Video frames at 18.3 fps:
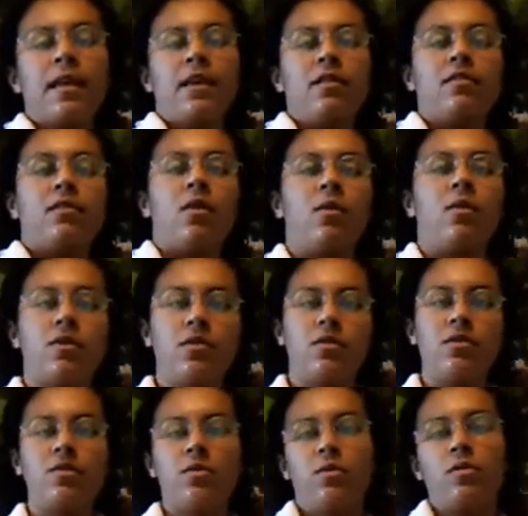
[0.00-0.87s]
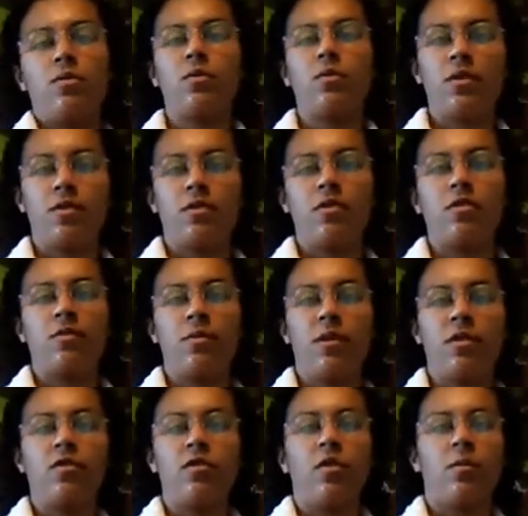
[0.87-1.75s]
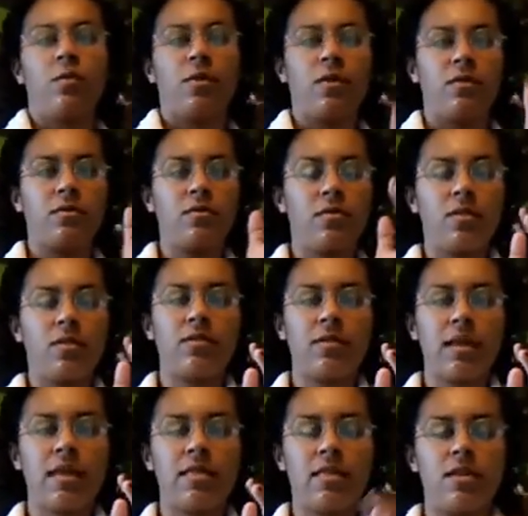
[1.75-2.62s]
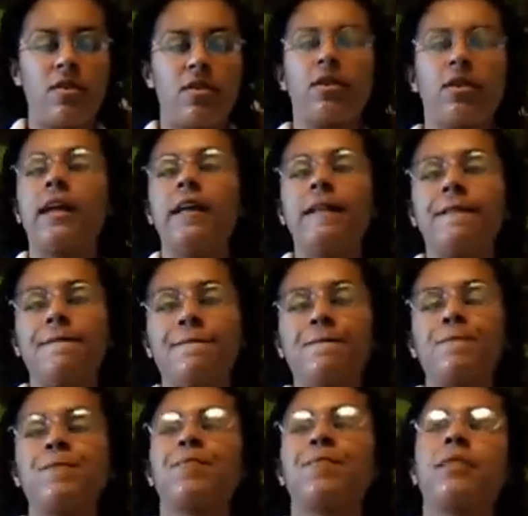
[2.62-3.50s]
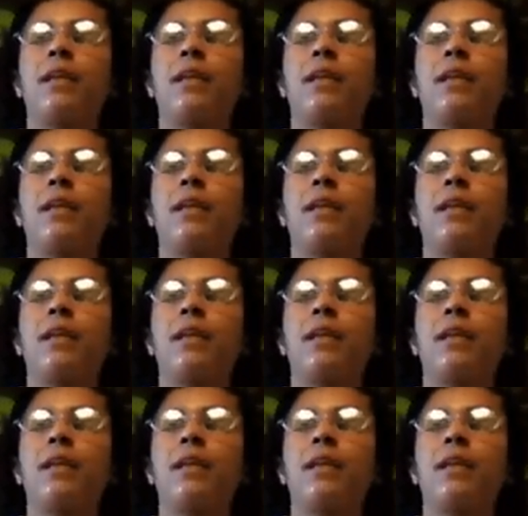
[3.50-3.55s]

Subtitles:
So when you do your research, make sure you put for the state that you're in.